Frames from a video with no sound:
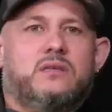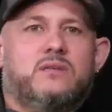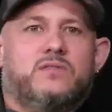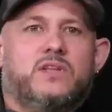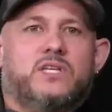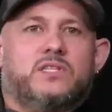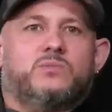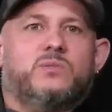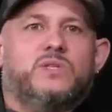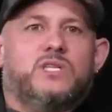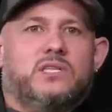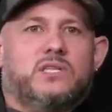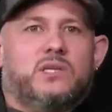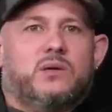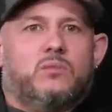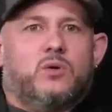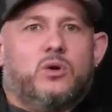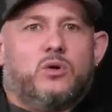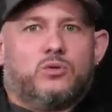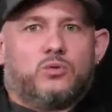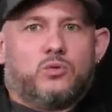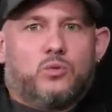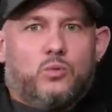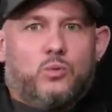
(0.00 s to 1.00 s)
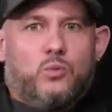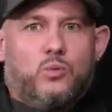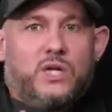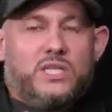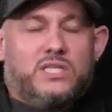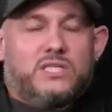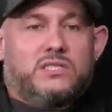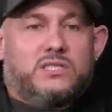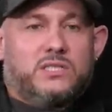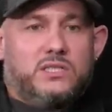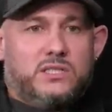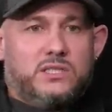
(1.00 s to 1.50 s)
if they're speaking about
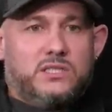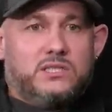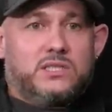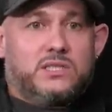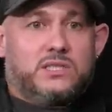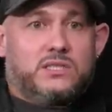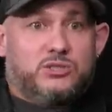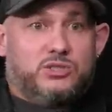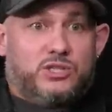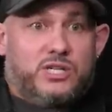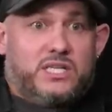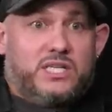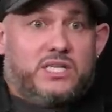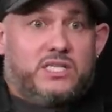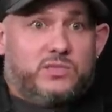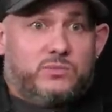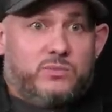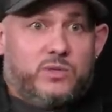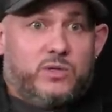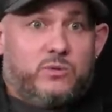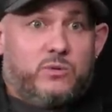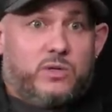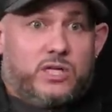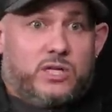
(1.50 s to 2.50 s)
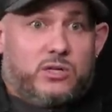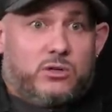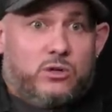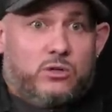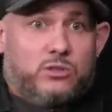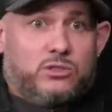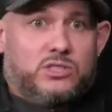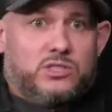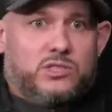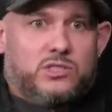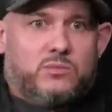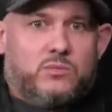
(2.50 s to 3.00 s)
what it is and trying to explain what their
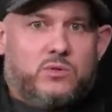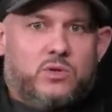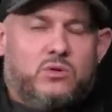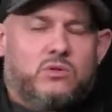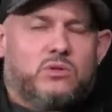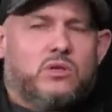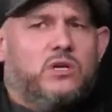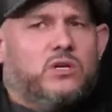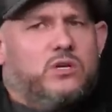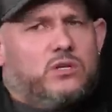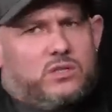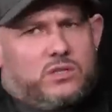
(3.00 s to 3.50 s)
culture is about,